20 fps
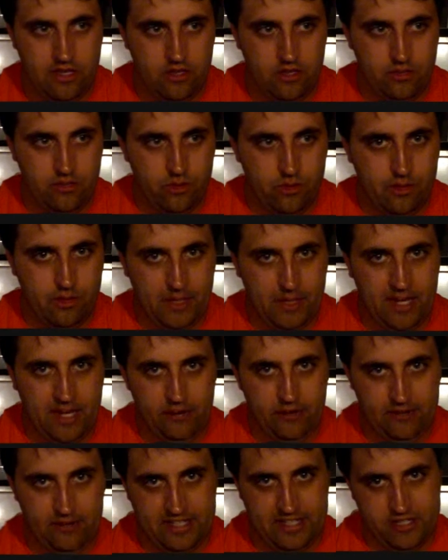to appear
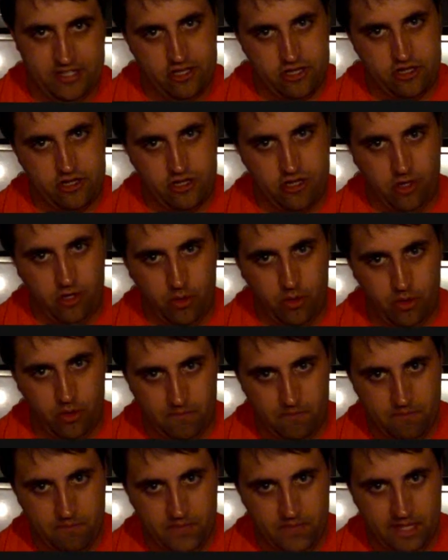on his show
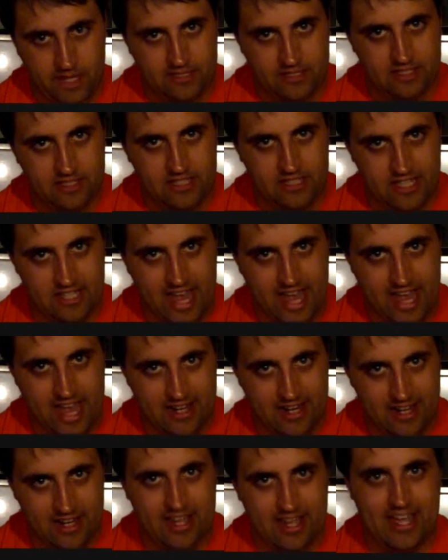as his dad,
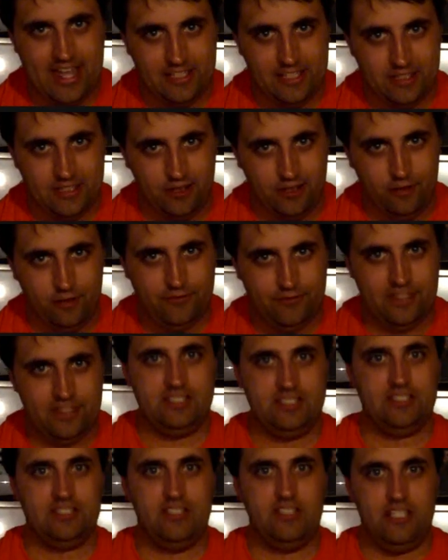and Hasselhoff
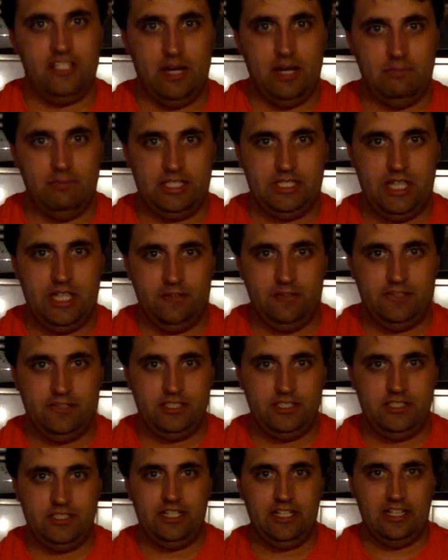just jumps out of his
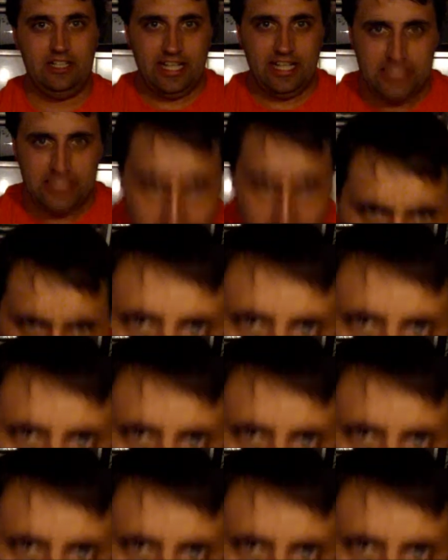seat like, say